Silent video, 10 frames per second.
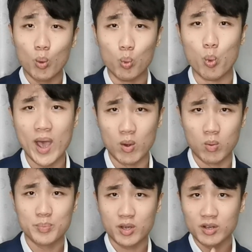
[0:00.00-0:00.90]
well
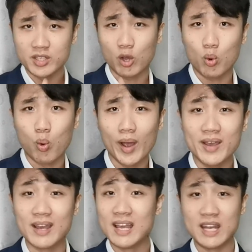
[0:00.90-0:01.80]
because in
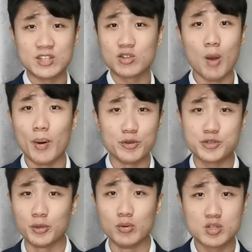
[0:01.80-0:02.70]
choir it is not about
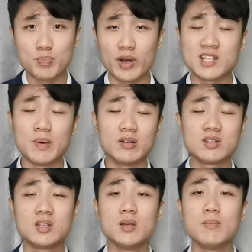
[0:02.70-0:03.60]
solo spot it's
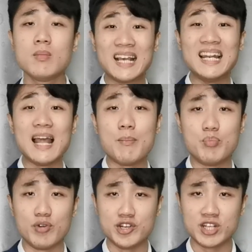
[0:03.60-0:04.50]
about team
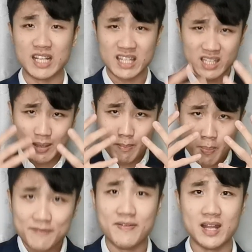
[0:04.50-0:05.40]
collaboration a team
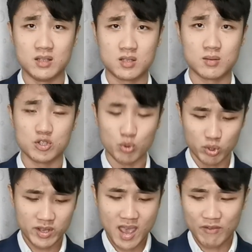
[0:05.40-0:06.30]
event so
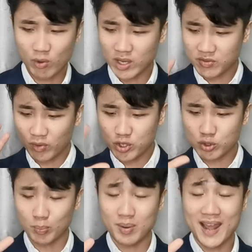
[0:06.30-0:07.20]
you need everyone's voice
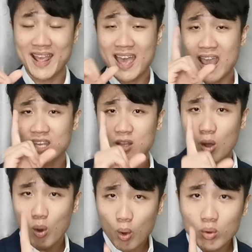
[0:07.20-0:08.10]
to blend and the
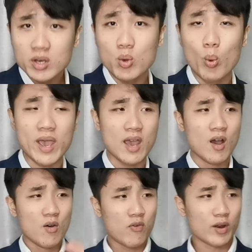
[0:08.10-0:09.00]
only way
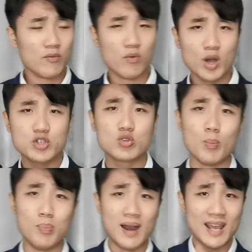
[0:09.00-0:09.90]
for the voice to
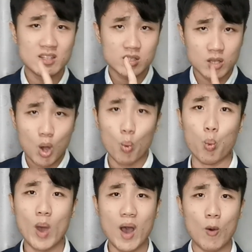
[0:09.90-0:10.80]
blend
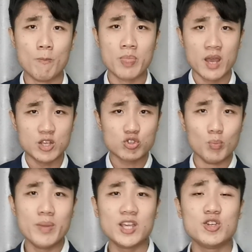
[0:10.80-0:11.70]
well is to
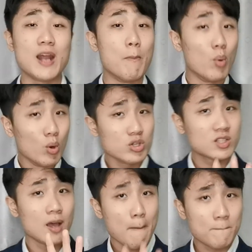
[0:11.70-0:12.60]
make sure that
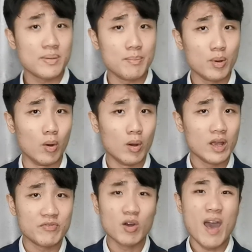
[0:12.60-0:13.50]
most people
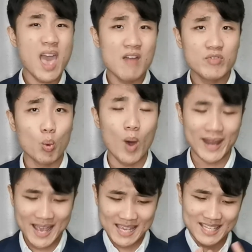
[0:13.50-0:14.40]
if not everyone
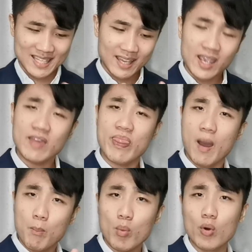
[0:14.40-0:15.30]
is singing in their
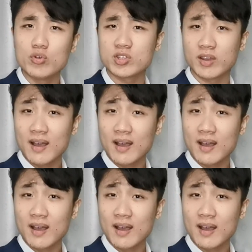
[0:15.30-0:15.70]
most